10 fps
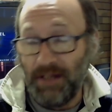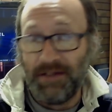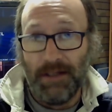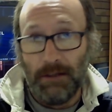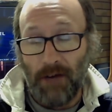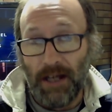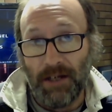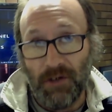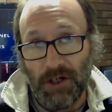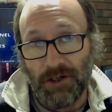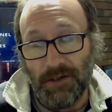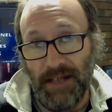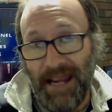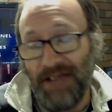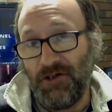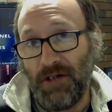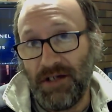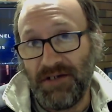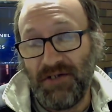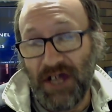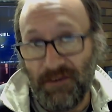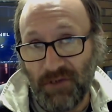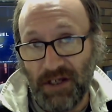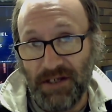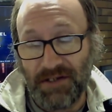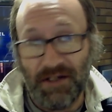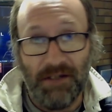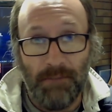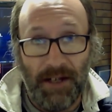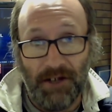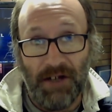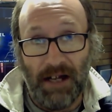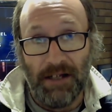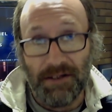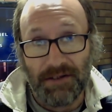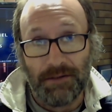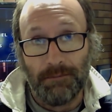is in great condition, the engine has definitely seen better days.